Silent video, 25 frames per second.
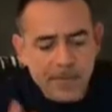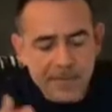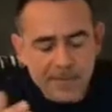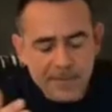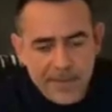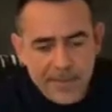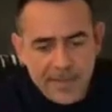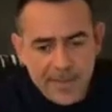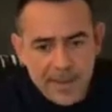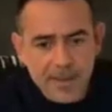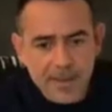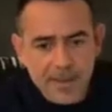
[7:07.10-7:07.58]

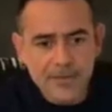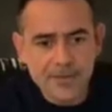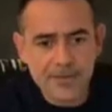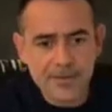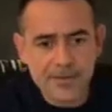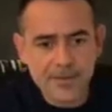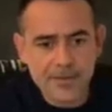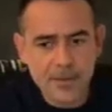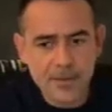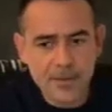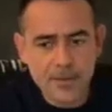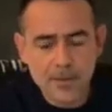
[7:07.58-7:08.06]

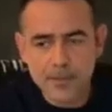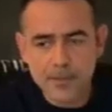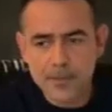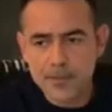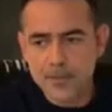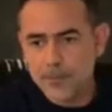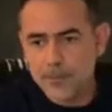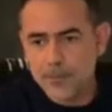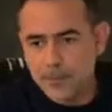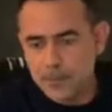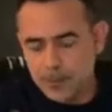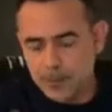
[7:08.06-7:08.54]
This
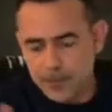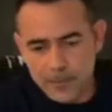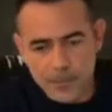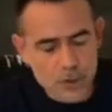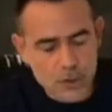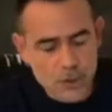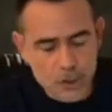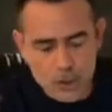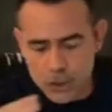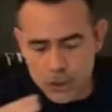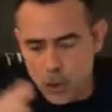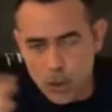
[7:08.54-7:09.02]

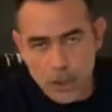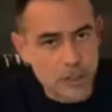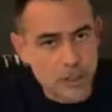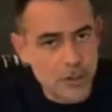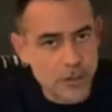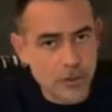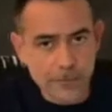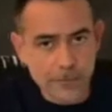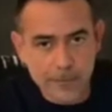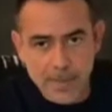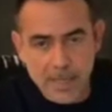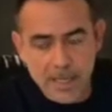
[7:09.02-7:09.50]
shortage
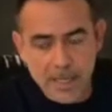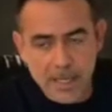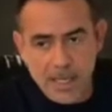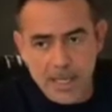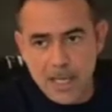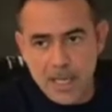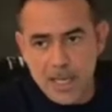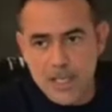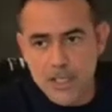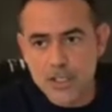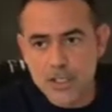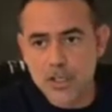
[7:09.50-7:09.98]
of
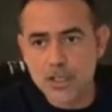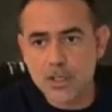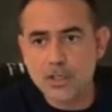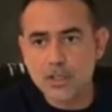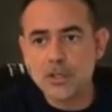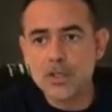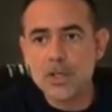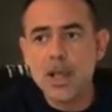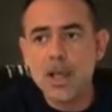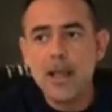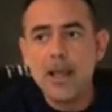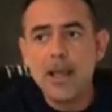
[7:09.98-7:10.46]

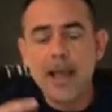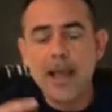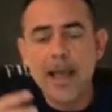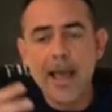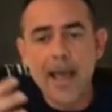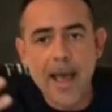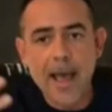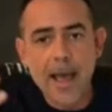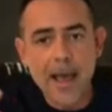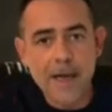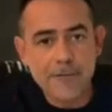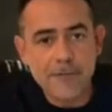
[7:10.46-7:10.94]
medications
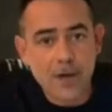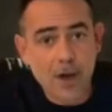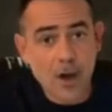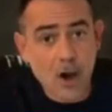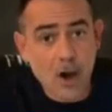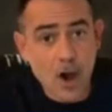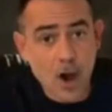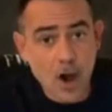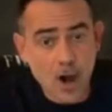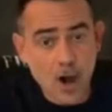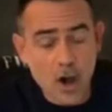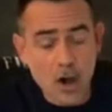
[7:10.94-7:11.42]
have
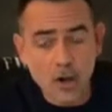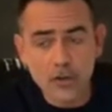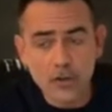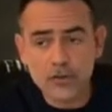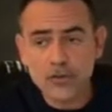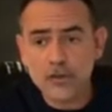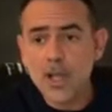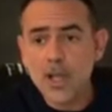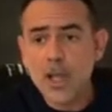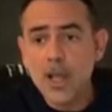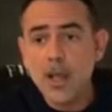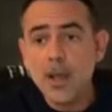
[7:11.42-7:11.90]
caused
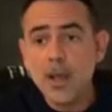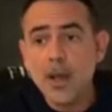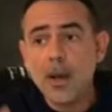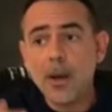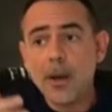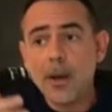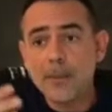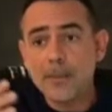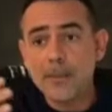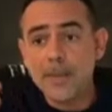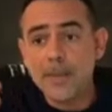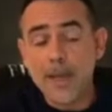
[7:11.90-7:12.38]

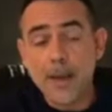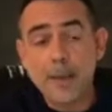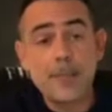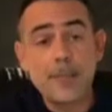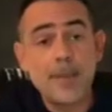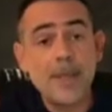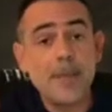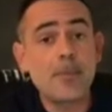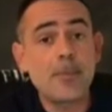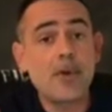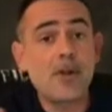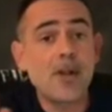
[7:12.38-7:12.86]
that
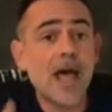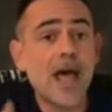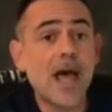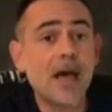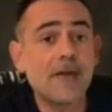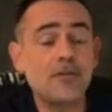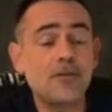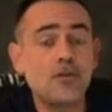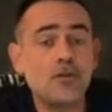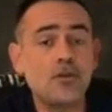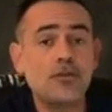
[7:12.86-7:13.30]
people have